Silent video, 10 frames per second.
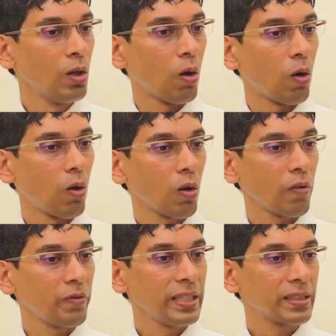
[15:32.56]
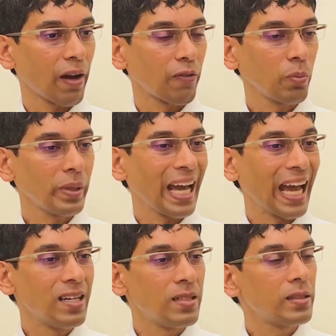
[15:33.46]
all of these have to be
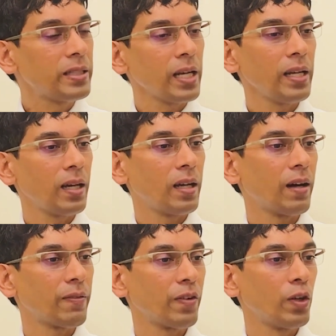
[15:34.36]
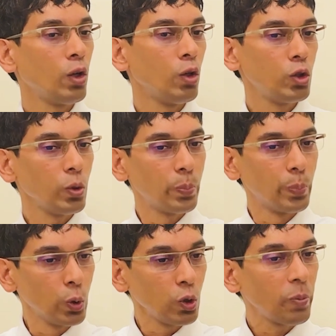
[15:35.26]
entertaining enough to
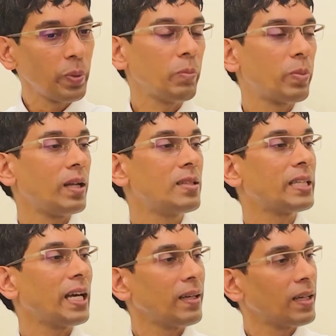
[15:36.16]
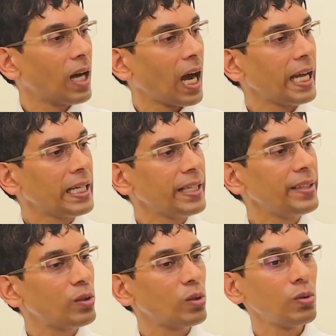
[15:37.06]
pull people and say, I need
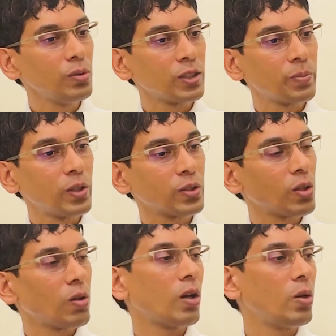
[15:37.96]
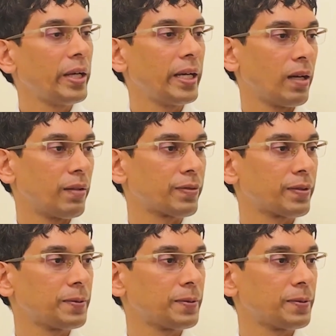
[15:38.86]
you to do this because you're not doing enough.